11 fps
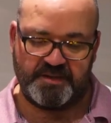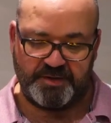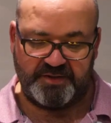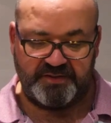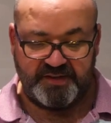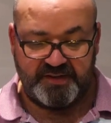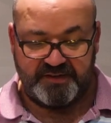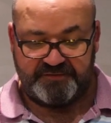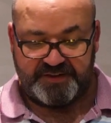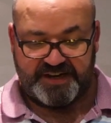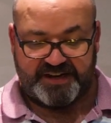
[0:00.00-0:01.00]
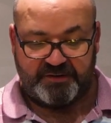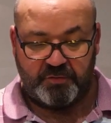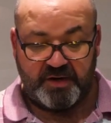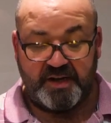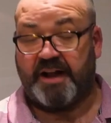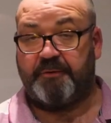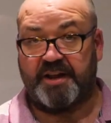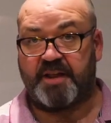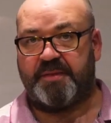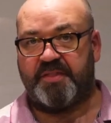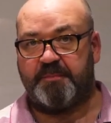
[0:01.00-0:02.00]
But for now, I
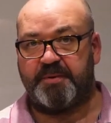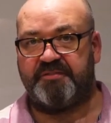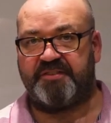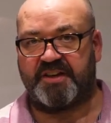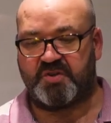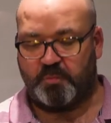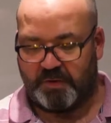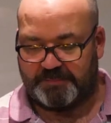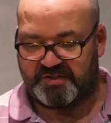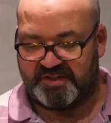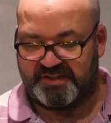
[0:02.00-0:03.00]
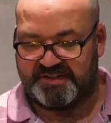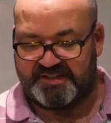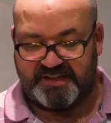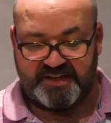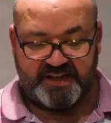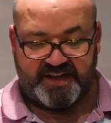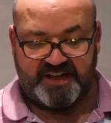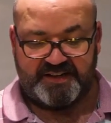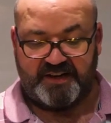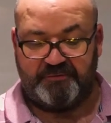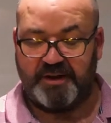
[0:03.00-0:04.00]
recommend the Perfection website,
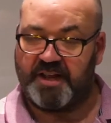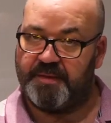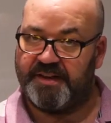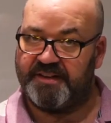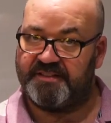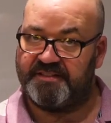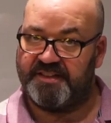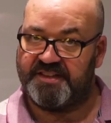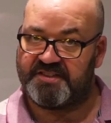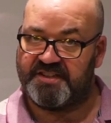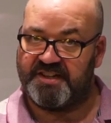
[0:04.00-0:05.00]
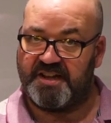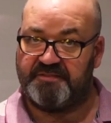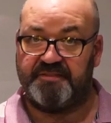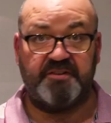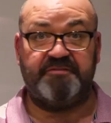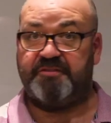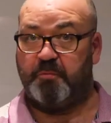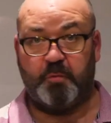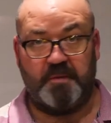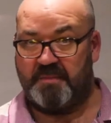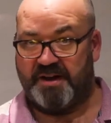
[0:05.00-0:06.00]
and I recommend this knife for
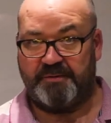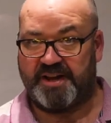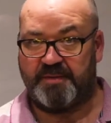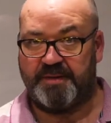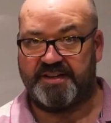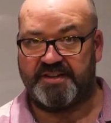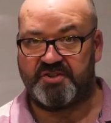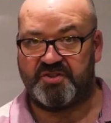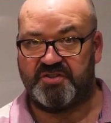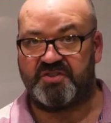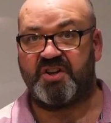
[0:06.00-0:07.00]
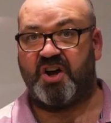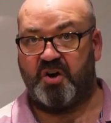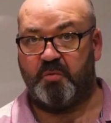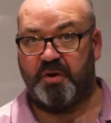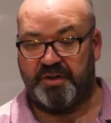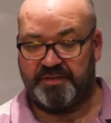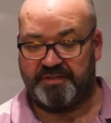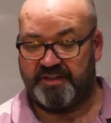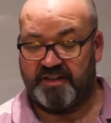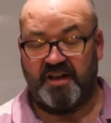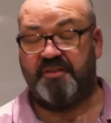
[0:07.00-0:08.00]
what my recommendations are worth.